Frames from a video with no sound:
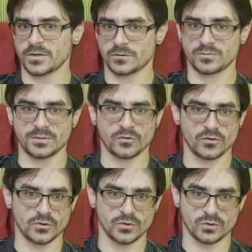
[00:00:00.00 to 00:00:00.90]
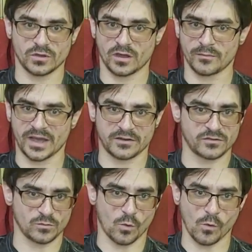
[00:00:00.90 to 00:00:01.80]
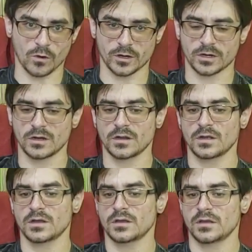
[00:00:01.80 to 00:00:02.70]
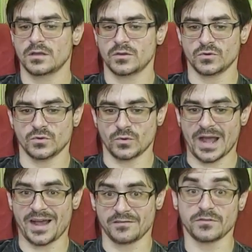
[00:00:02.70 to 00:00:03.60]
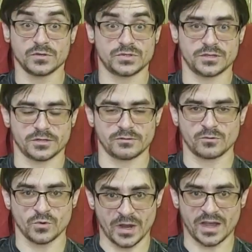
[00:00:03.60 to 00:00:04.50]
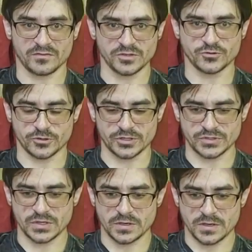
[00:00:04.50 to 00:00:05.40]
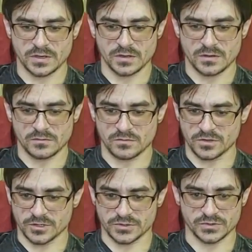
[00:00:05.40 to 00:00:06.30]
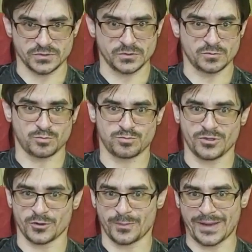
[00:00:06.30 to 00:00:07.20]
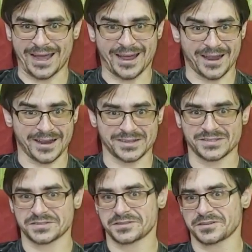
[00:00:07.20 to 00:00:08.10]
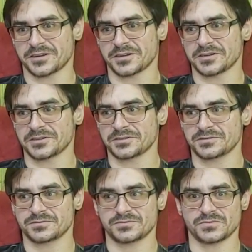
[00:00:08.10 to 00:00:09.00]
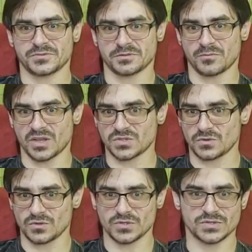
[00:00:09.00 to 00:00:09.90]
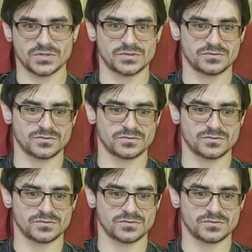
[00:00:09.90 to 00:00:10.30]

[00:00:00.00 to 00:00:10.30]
people who come back from war, who have those, who have injuries, to their backs, their muscles.